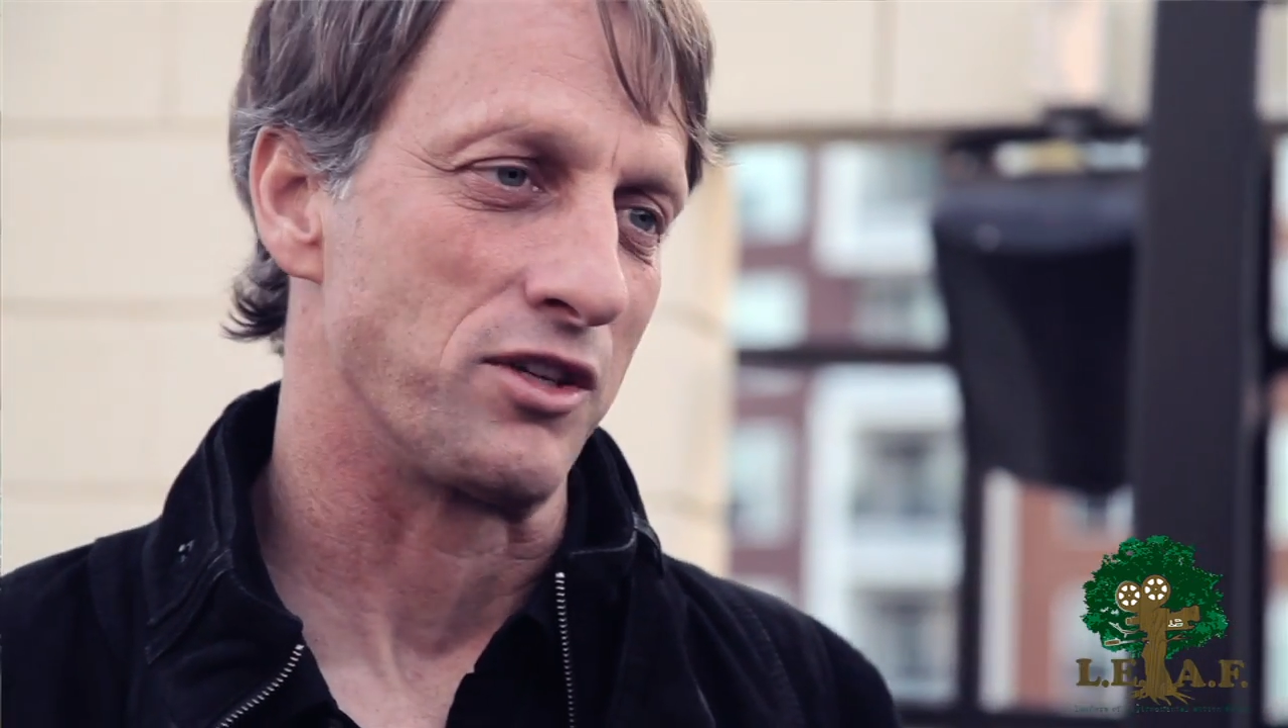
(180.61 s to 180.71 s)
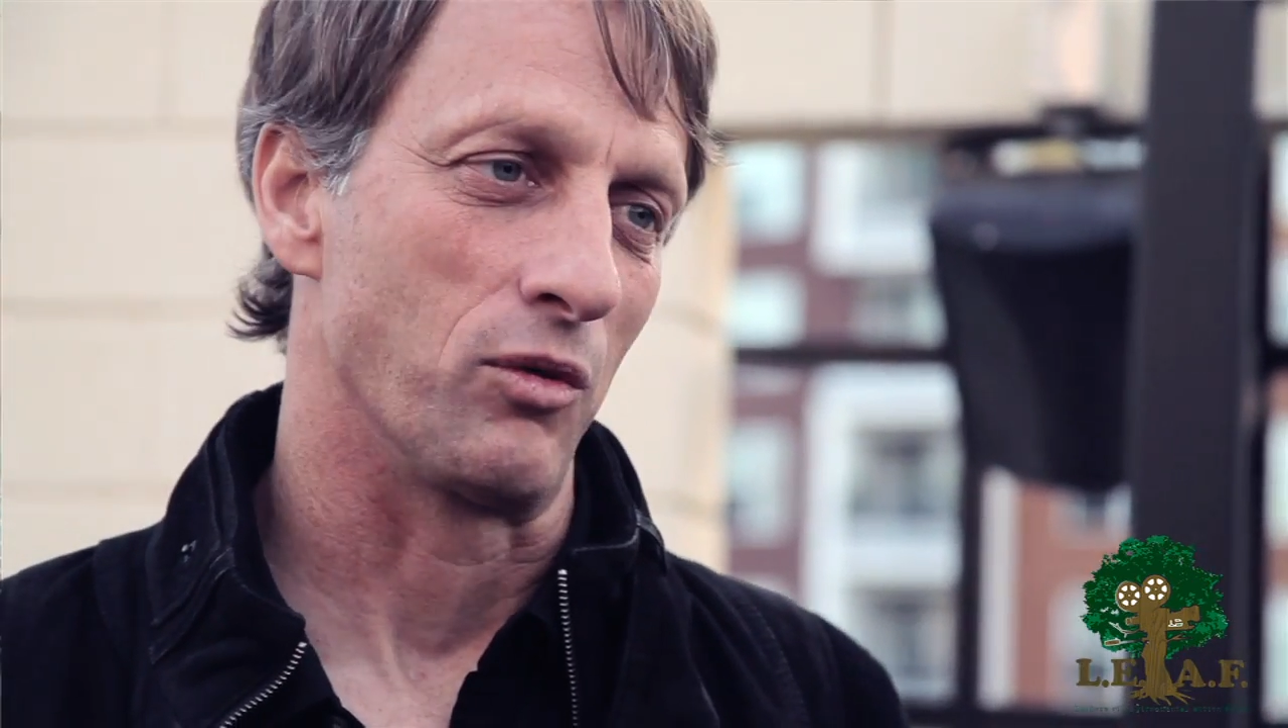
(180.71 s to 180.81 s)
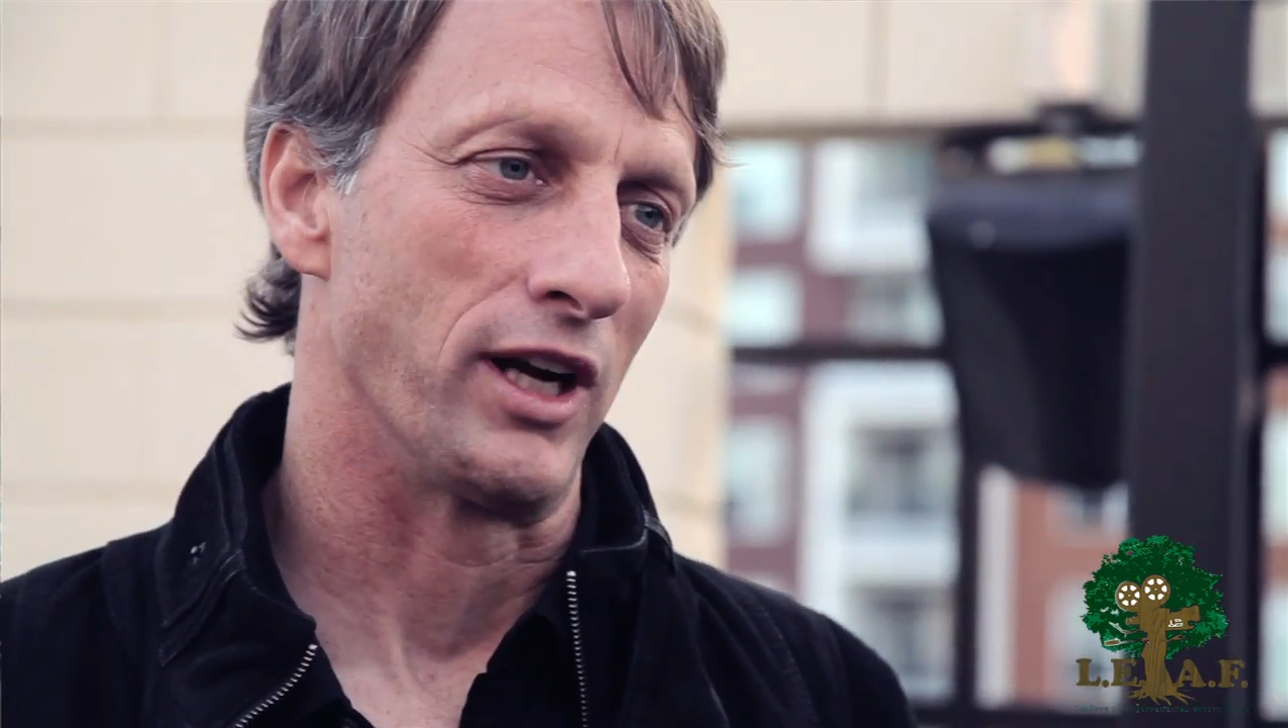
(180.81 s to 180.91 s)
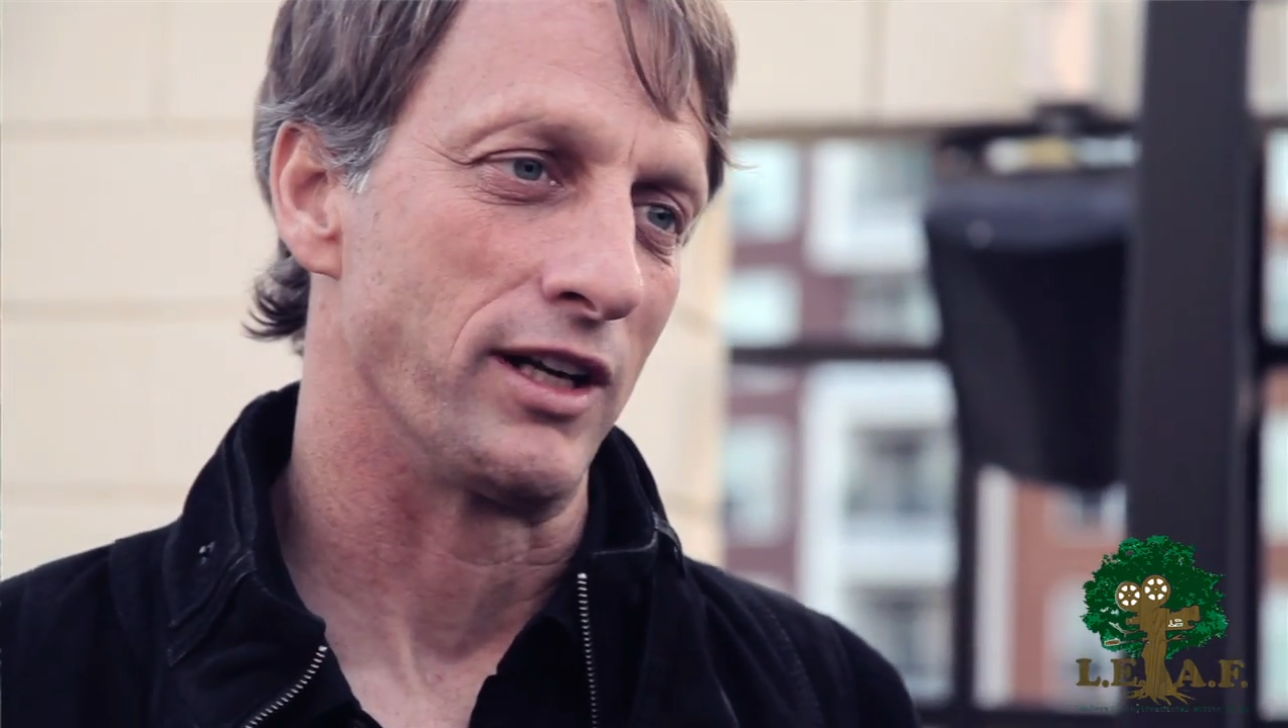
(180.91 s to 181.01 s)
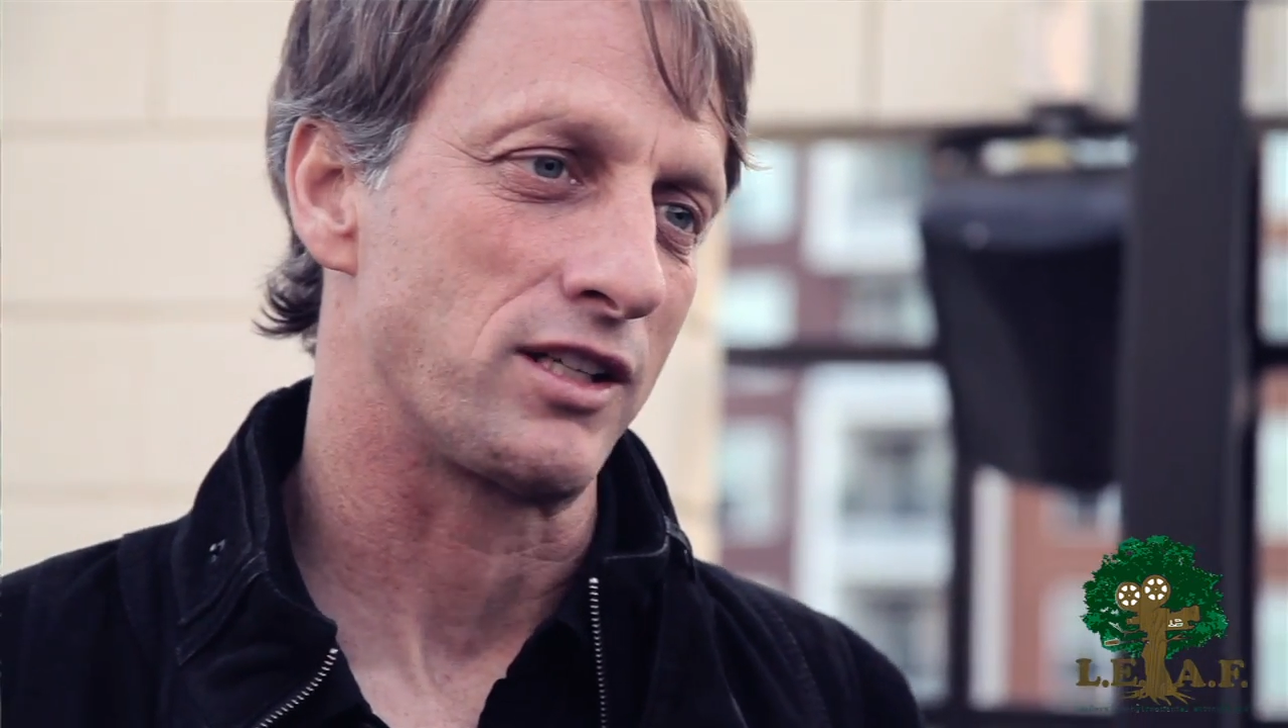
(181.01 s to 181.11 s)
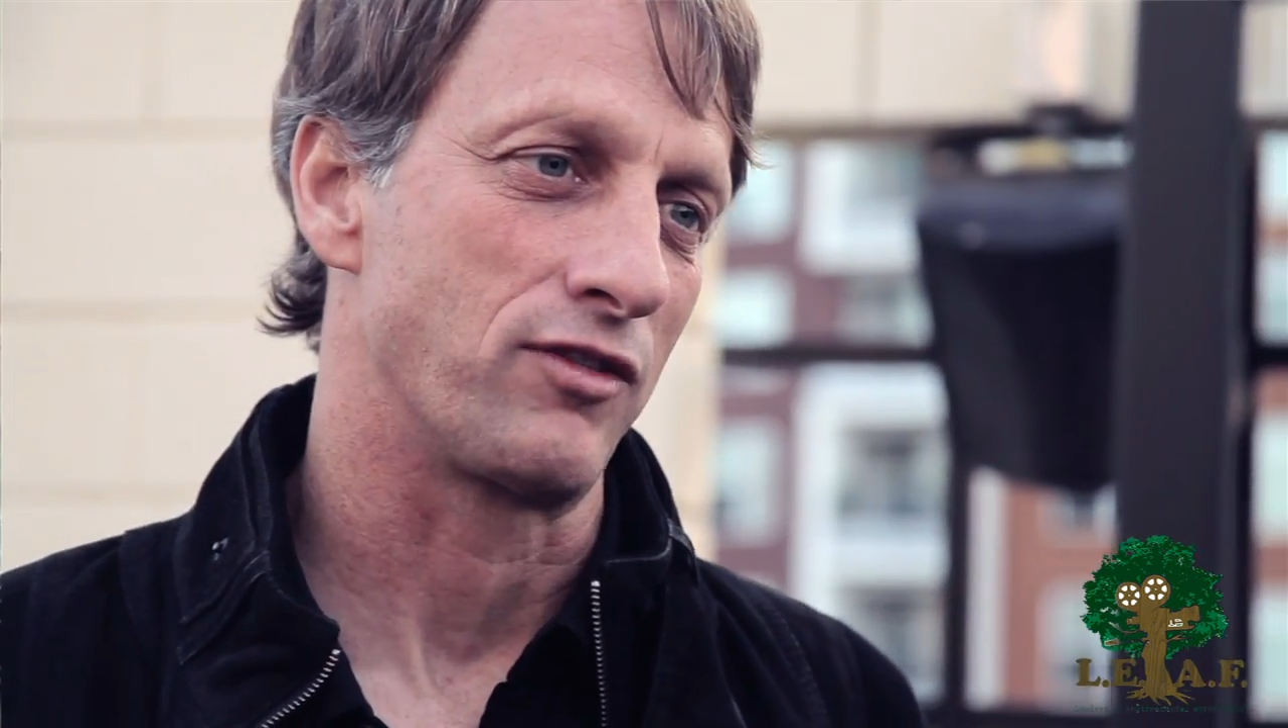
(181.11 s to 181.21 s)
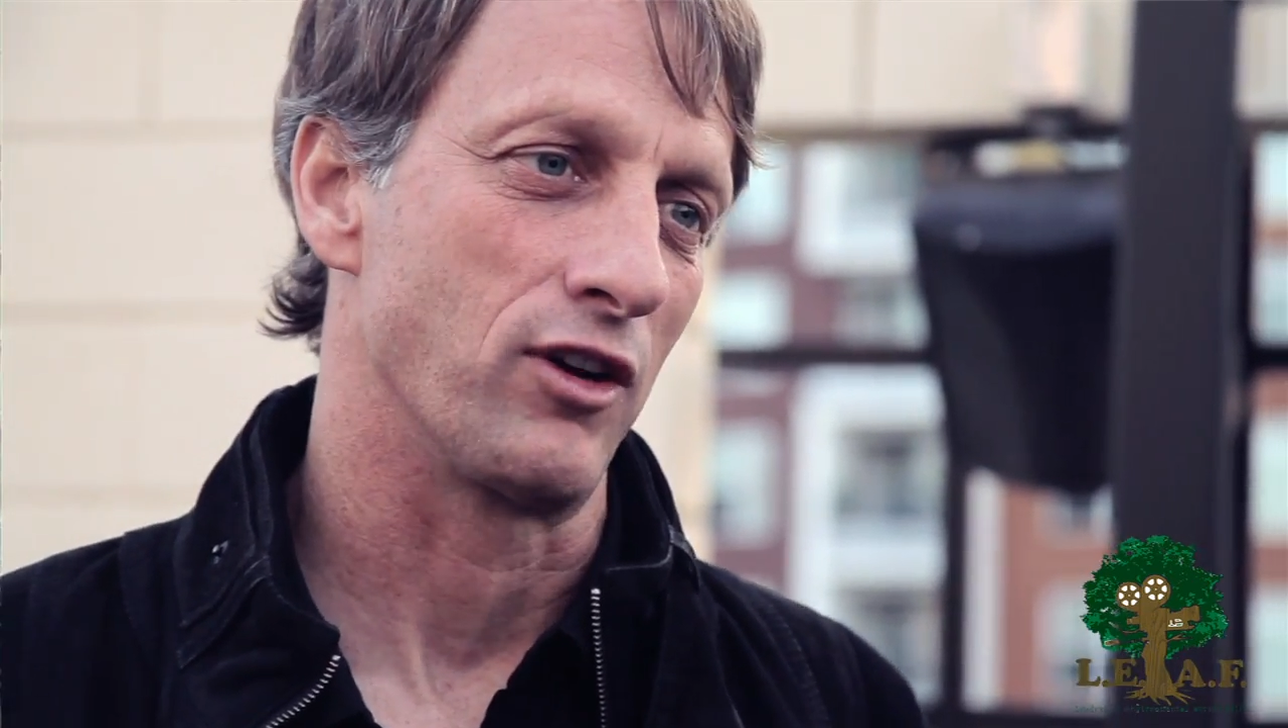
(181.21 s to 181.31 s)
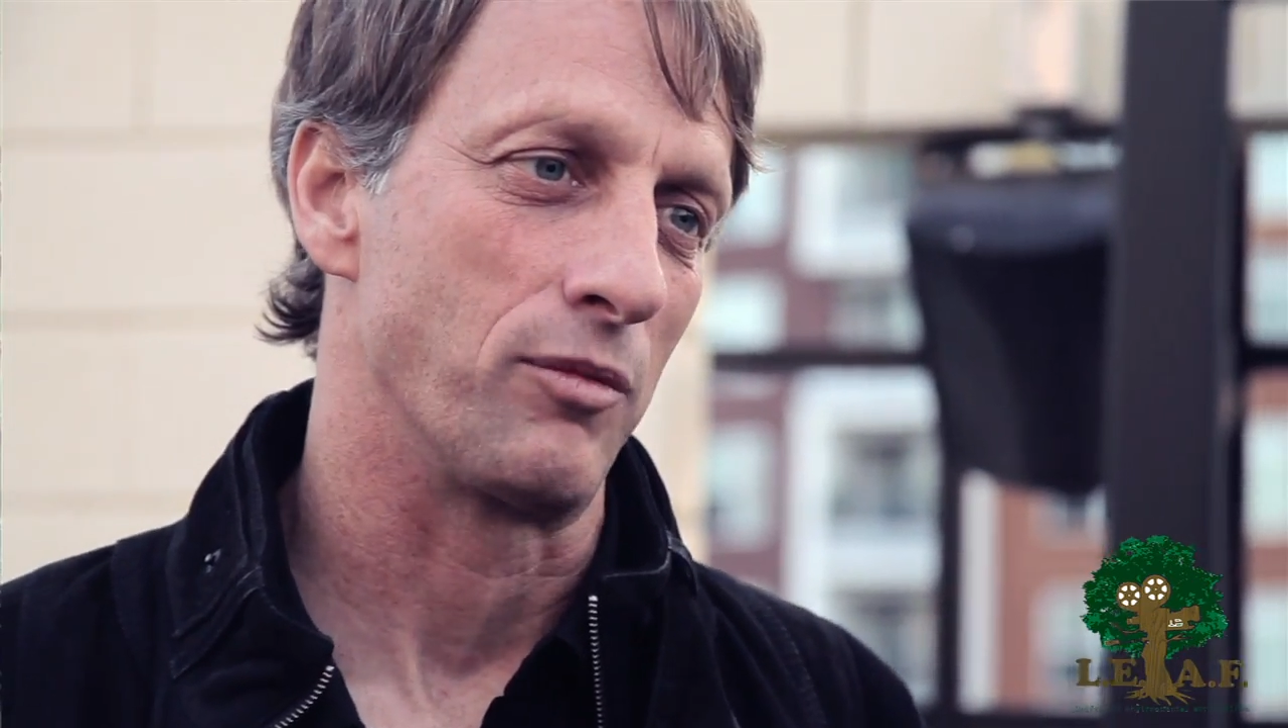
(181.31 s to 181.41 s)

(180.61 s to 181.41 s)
awareness for